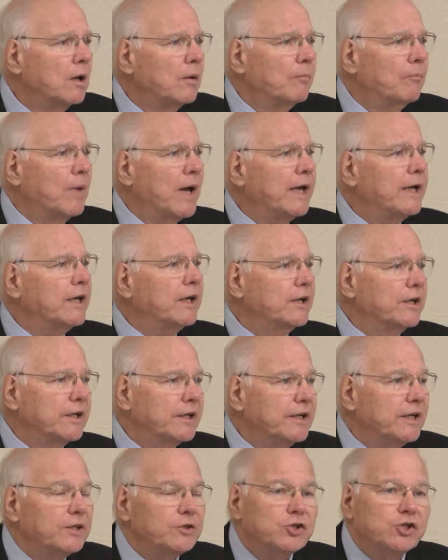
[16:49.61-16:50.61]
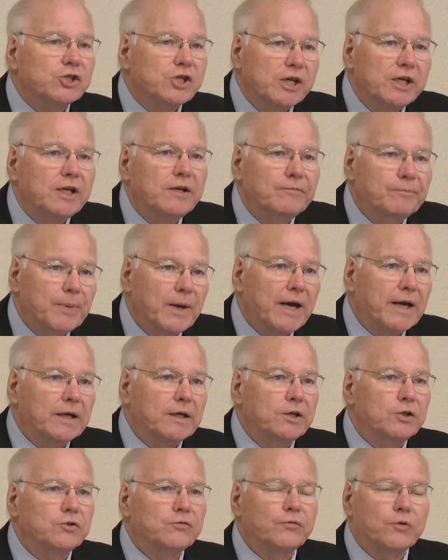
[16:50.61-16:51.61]
Making an incentive
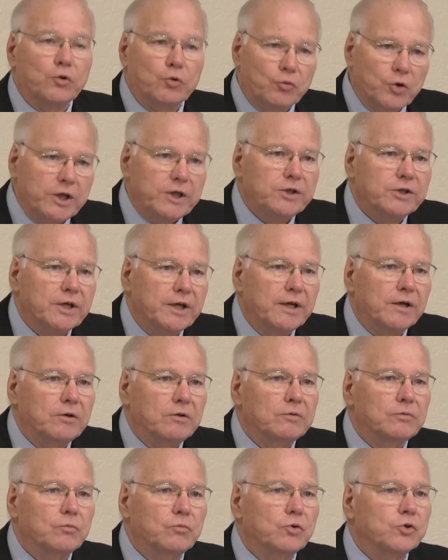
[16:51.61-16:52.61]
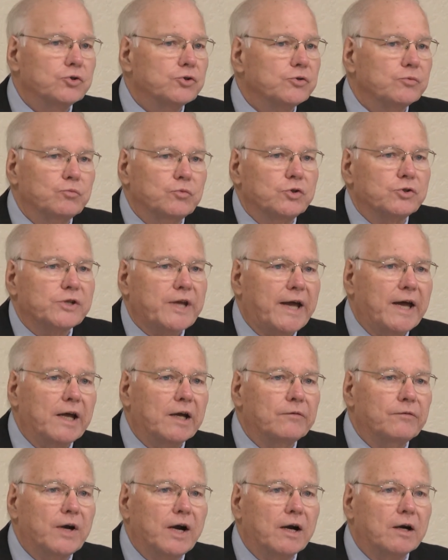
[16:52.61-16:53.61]
package for retail was out
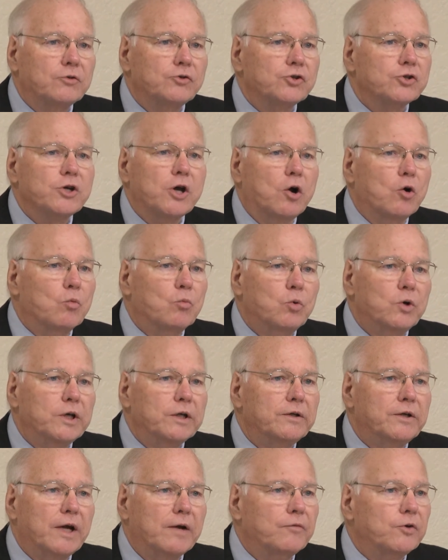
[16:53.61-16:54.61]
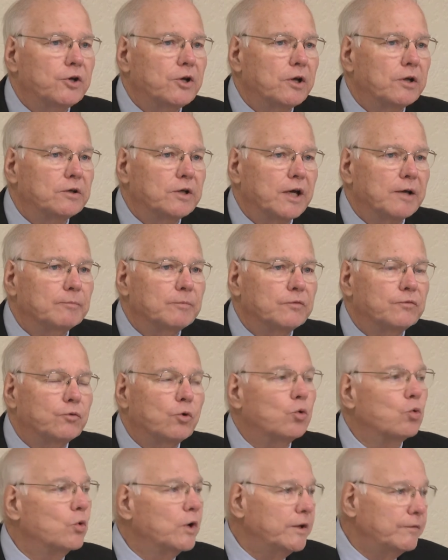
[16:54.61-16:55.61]
of our scope. We had never done that
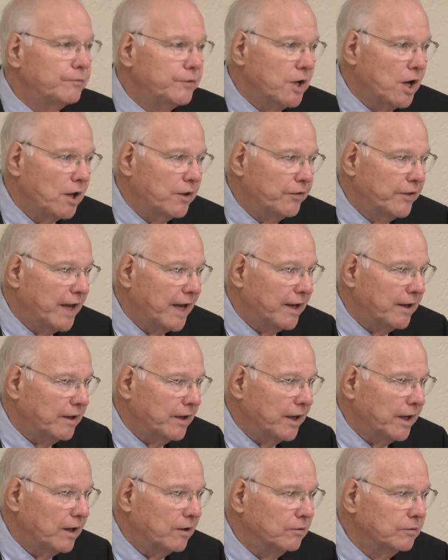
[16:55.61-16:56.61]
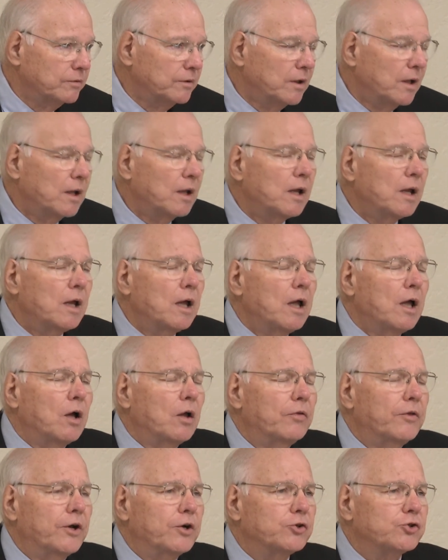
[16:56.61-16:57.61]
before. We've done that now.
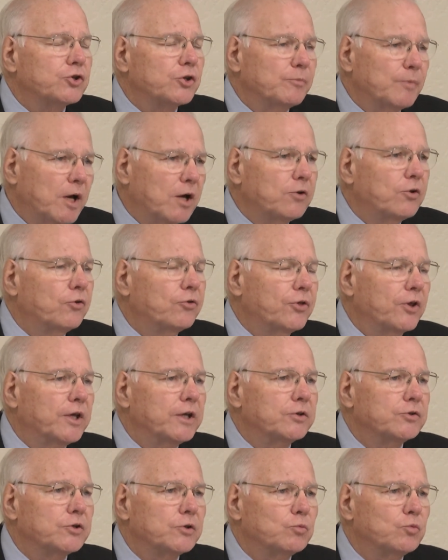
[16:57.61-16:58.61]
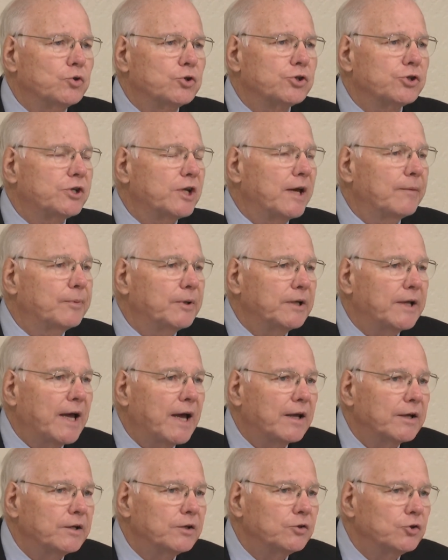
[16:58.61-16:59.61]
There's some other things that we're stepping
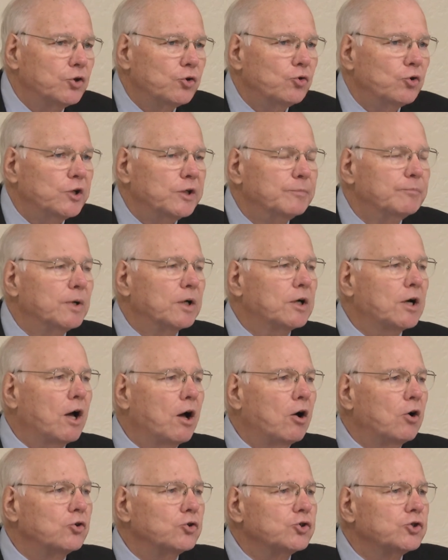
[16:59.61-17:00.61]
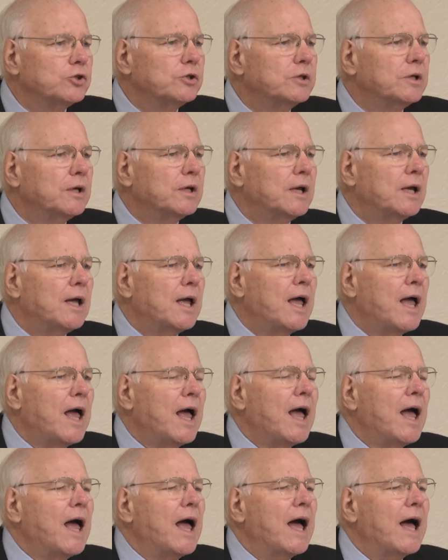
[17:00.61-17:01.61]
out and doing, because
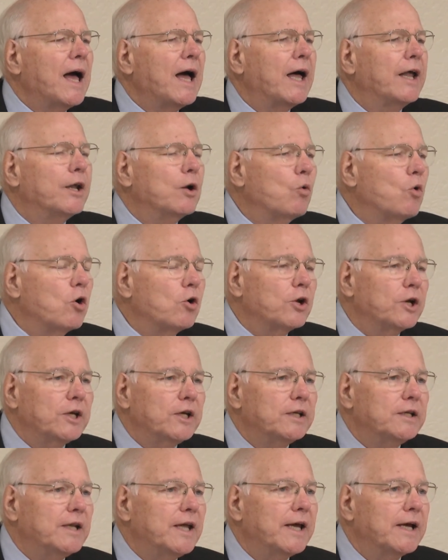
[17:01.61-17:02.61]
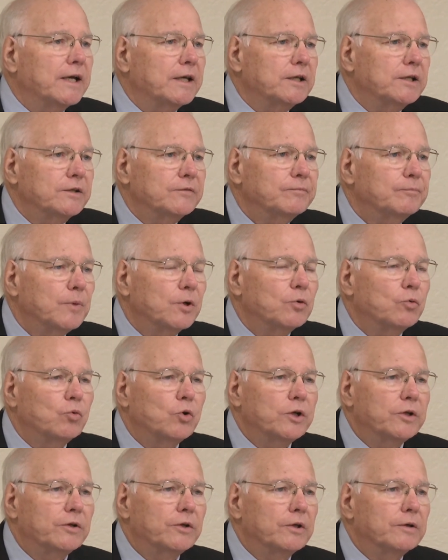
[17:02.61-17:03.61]
I don't want to get negative, but
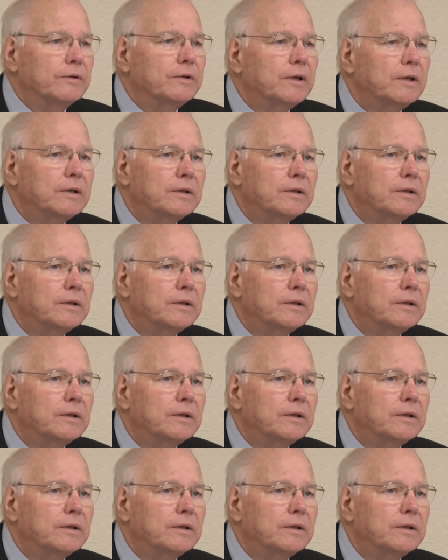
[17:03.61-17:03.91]
when the